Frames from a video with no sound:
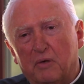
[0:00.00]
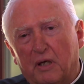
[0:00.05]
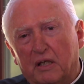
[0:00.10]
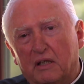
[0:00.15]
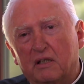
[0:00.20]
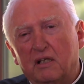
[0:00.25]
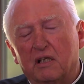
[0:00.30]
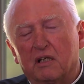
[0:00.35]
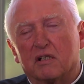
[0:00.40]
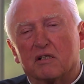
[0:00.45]
my
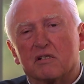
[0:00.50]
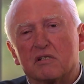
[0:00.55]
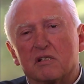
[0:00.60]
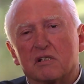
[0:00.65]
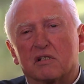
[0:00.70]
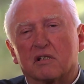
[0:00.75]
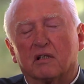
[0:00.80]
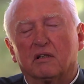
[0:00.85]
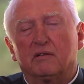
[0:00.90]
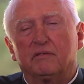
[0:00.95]

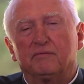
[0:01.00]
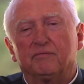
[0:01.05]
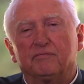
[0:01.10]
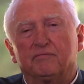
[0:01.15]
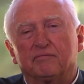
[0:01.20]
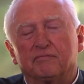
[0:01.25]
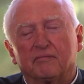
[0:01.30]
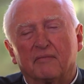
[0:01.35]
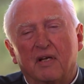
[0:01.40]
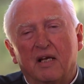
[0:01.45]
kids?
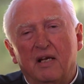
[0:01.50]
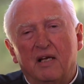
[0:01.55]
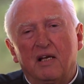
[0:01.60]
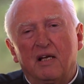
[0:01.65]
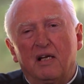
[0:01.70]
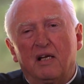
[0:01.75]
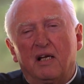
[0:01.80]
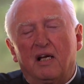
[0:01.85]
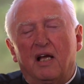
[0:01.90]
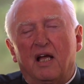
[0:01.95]

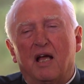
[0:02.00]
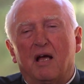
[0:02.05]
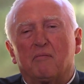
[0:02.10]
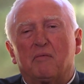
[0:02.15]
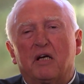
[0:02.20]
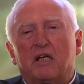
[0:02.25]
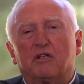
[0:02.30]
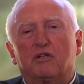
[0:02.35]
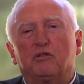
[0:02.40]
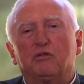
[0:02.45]
Am
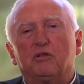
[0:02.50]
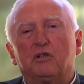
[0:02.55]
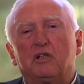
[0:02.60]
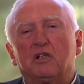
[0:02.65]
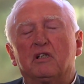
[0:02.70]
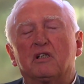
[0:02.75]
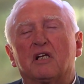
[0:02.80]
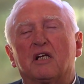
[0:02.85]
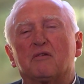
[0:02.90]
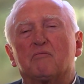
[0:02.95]
I good
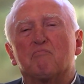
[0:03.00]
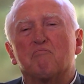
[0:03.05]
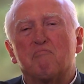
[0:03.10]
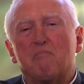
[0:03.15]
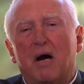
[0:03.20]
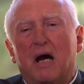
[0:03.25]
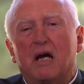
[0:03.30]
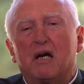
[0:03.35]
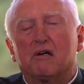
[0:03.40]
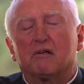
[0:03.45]
at
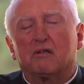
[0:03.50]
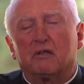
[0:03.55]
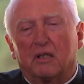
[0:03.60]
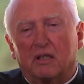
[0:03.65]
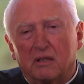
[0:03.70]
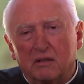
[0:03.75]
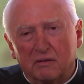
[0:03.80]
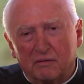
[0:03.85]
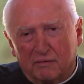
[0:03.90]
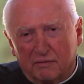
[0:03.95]

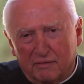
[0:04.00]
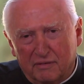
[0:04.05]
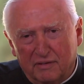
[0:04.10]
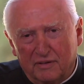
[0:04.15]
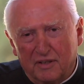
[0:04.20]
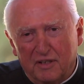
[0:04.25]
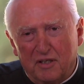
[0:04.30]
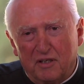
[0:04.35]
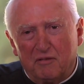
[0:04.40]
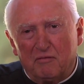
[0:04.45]
admiring
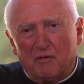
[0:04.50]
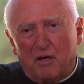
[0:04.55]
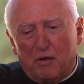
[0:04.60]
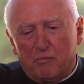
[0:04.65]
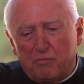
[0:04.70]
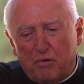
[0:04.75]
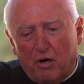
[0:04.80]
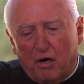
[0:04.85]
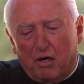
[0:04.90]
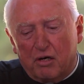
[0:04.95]
my
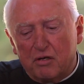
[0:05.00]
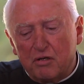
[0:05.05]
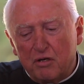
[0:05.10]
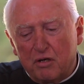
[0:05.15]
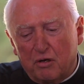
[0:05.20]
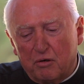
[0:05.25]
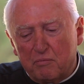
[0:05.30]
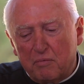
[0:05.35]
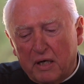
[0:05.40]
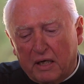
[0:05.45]

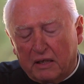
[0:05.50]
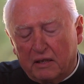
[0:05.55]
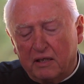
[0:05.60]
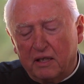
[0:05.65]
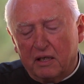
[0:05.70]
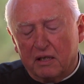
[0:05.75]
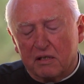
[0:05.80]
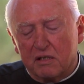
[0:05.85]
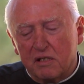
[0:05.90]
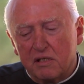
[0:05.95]
partner and my
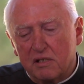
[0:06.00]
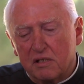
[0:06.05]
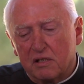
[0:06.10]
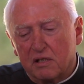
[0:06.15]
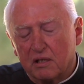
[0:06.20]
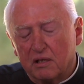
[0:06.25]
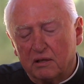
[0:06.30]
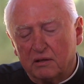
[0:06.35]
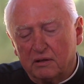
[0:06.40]
kids?